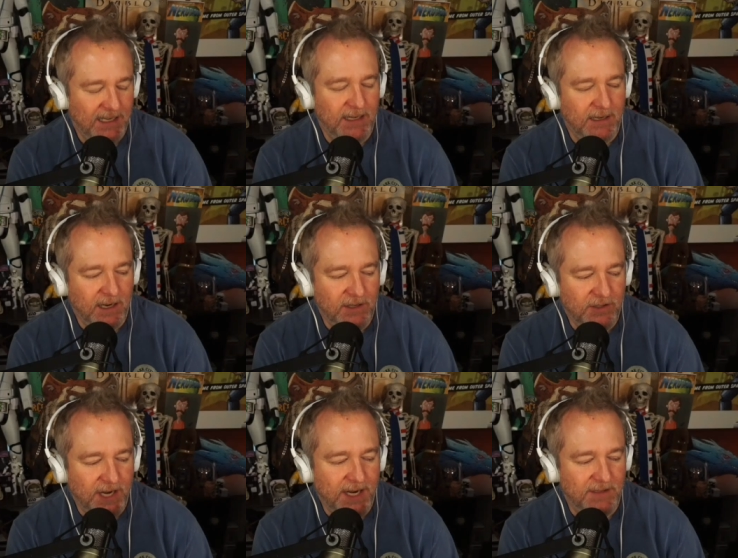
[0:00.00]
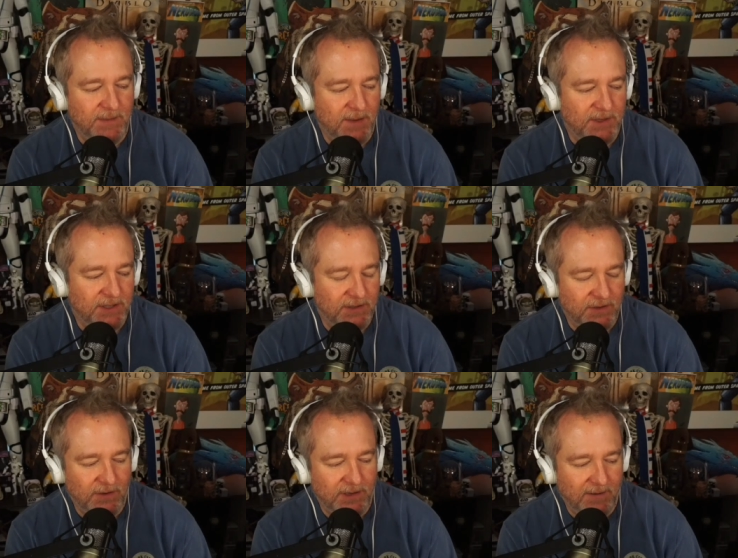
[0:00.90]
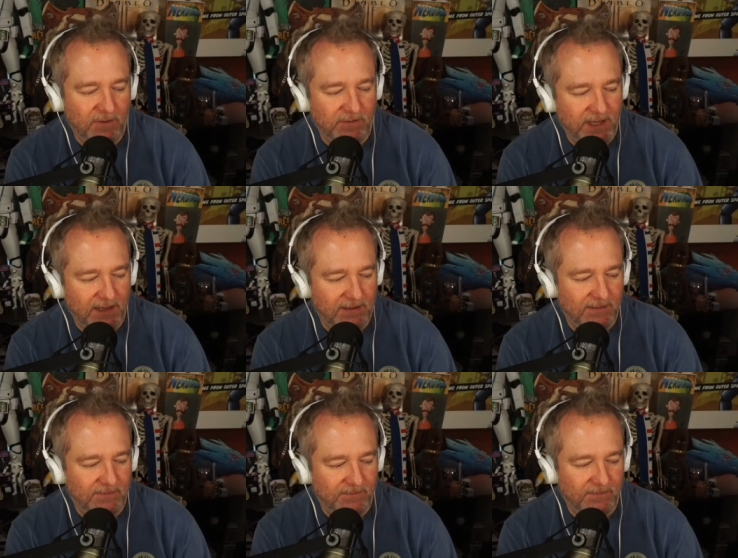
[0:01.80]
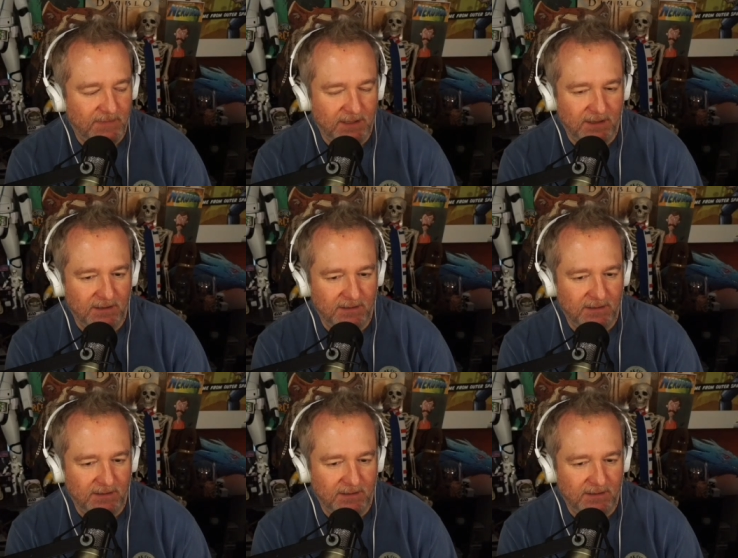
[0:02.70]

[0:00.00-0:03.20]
can, it, can you change them how much control do you have over that in there? Uh,